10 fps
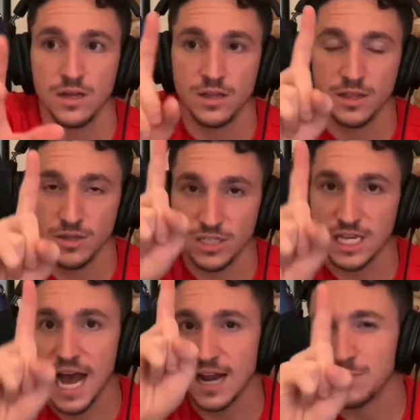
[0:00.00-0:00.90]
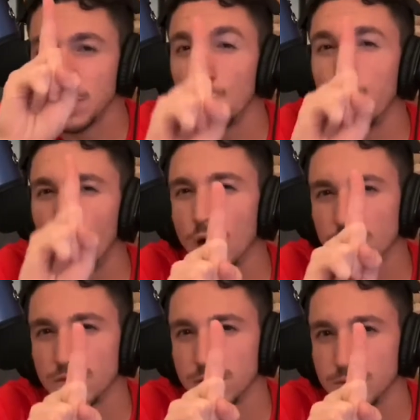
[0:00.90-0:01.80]
There's gotta be one
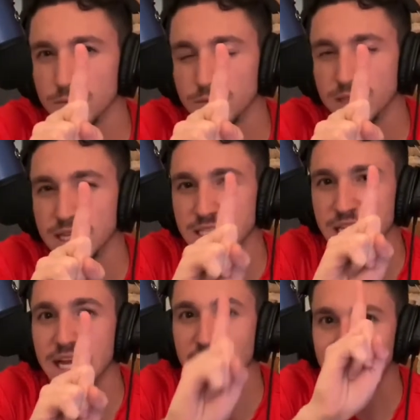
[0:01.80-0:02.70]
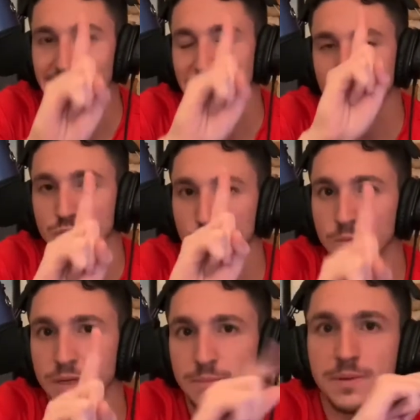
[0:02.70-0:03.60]
of them that's like the actual
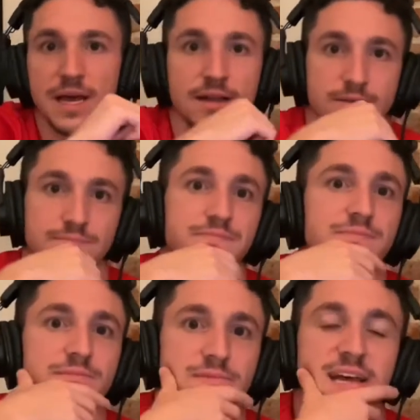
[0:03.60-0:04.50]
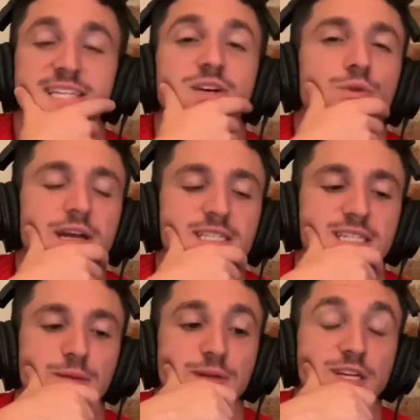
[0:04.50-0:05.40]
big bad. That's how I
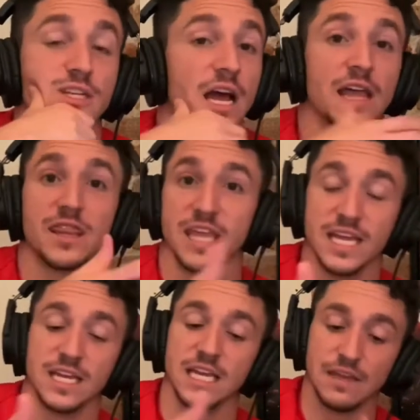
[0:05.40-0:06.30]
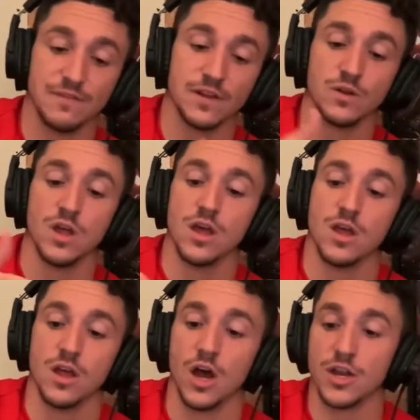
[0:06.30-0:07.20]
see it. Because I think even
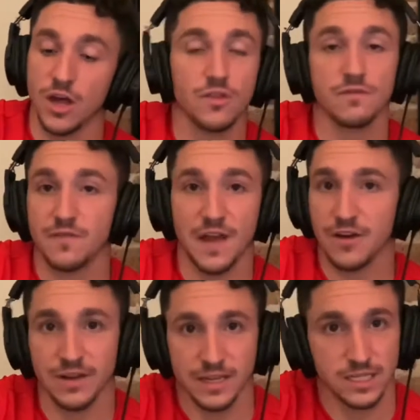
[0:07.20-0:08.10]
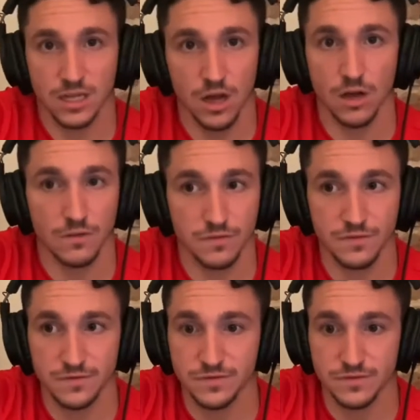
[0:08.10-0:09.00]
another variant
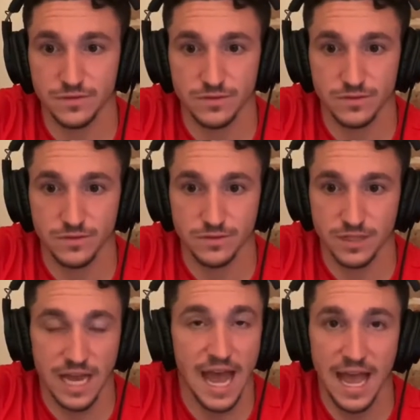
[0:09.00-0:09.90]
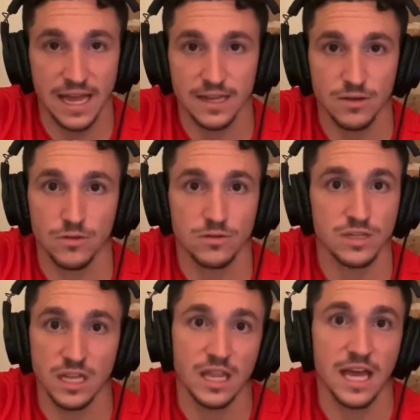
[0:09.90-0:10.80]
of Kang or
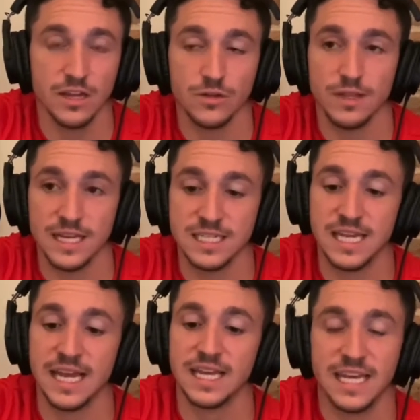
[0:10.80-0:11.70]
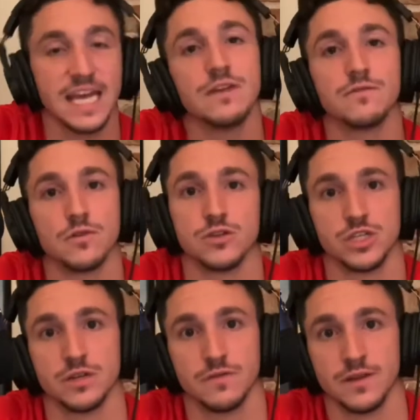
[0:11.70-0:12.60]
Nathaniel is a kid
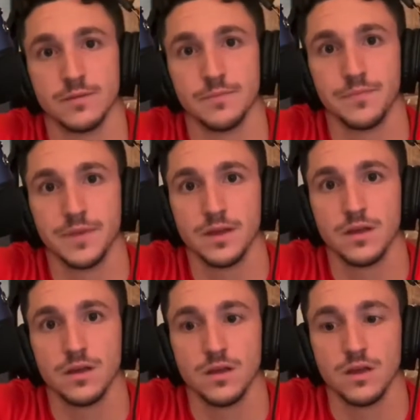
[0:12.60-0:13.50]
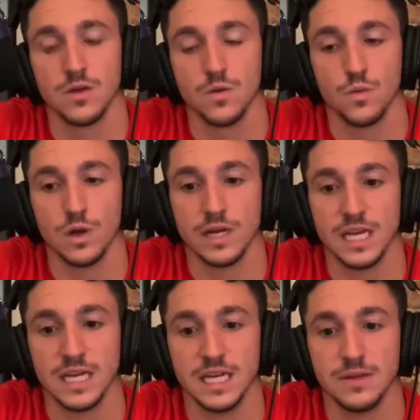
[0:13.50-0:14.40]
version of him, where
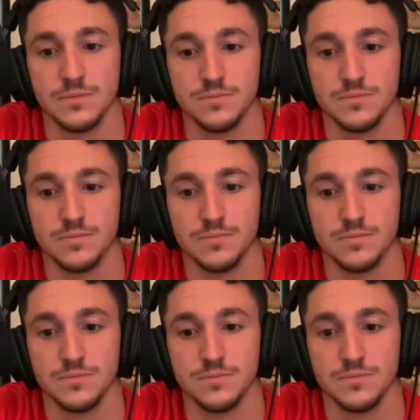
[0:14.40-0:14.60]
he's